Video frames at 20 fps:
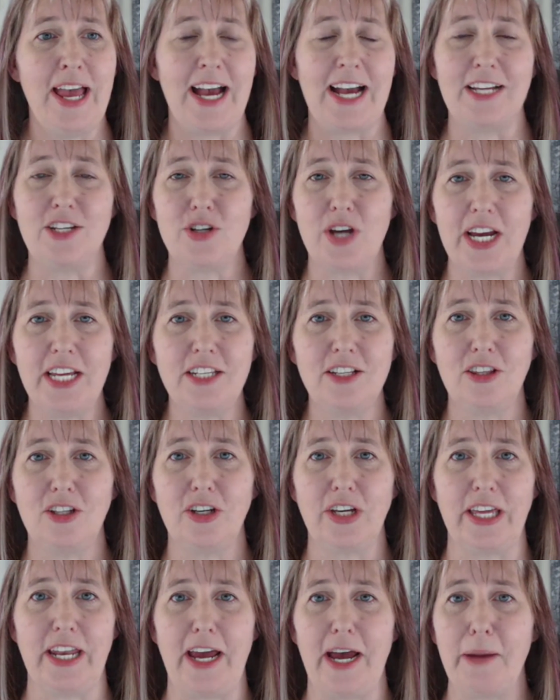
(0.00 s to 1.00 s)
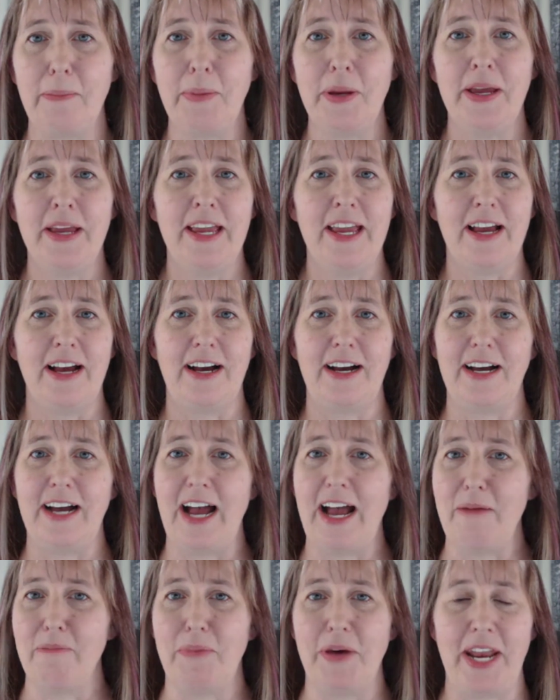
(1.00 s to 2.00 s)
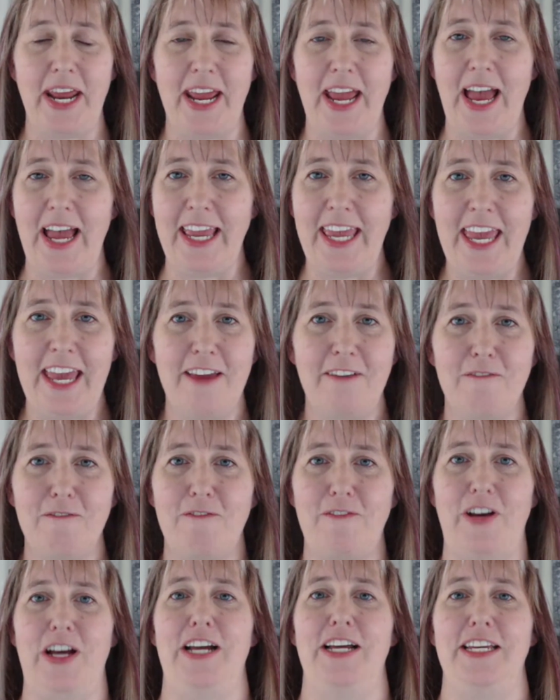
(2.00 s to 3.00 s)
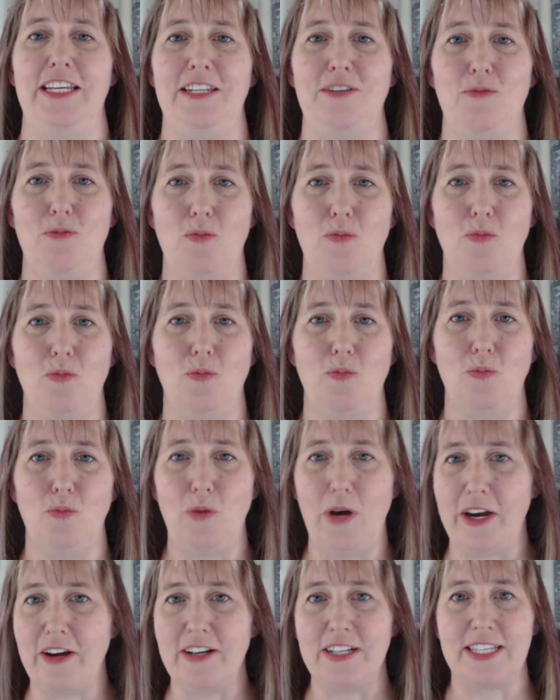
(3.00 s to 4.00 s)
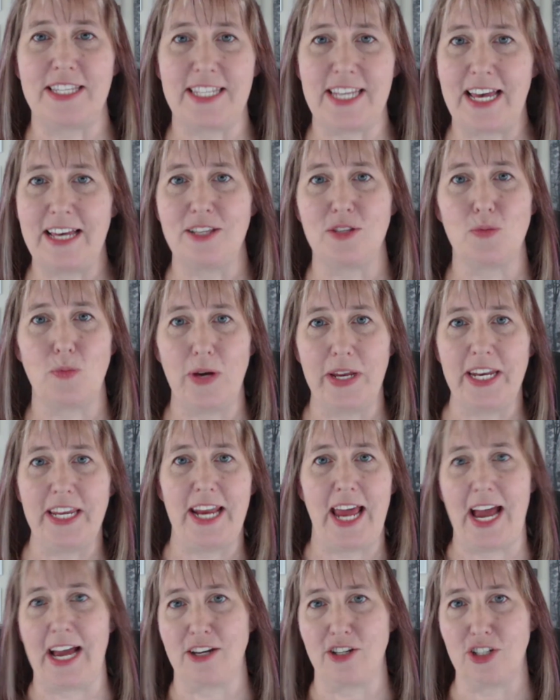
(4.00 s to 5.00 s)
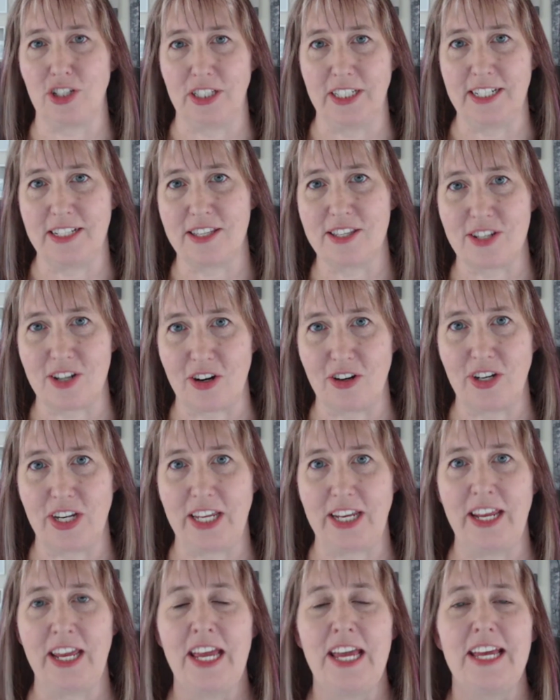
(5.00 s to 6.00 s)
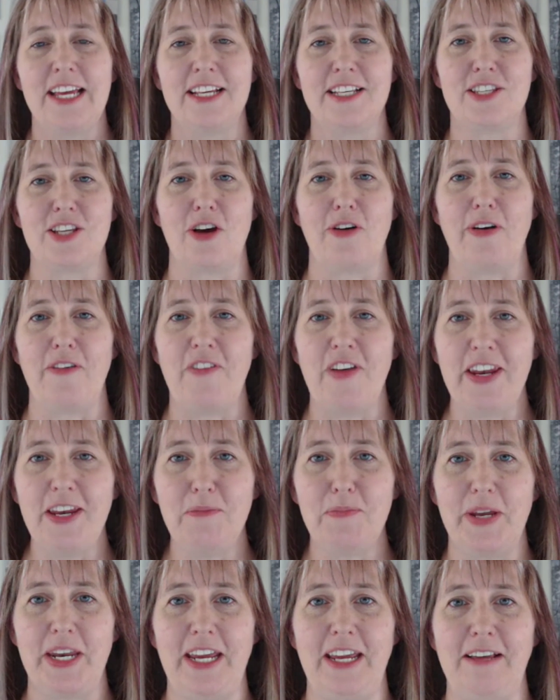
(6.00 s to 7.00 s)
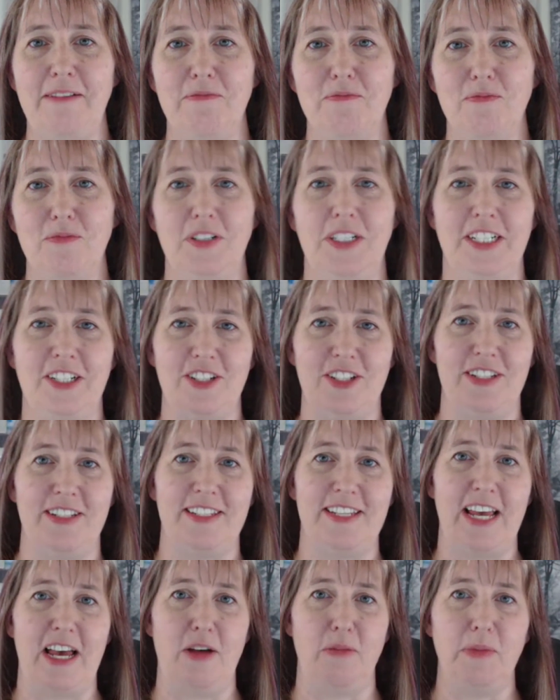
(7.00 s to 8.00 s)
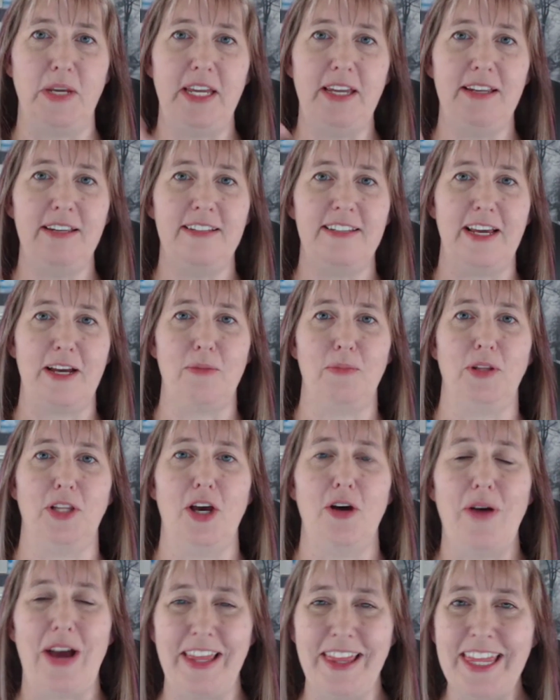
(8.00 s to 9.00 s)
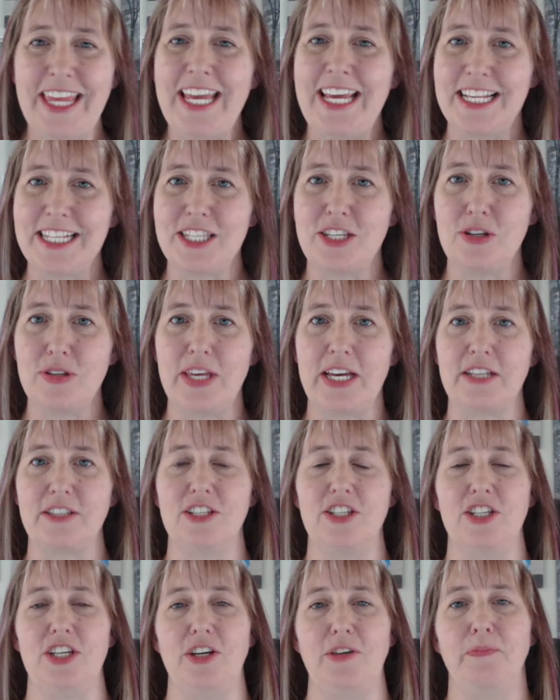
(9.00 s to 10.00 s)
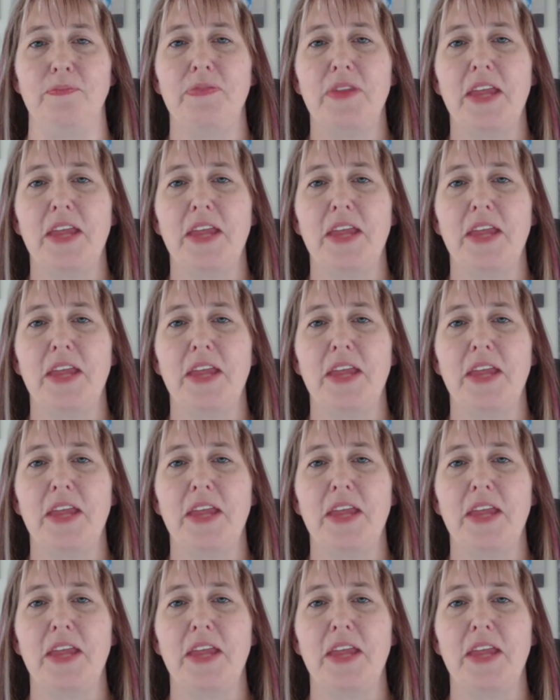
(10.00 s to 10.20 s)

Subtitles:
I tried to look it up, but I can't find where it says when it actually started. So if anybody could tell me down below, I think it's 2002.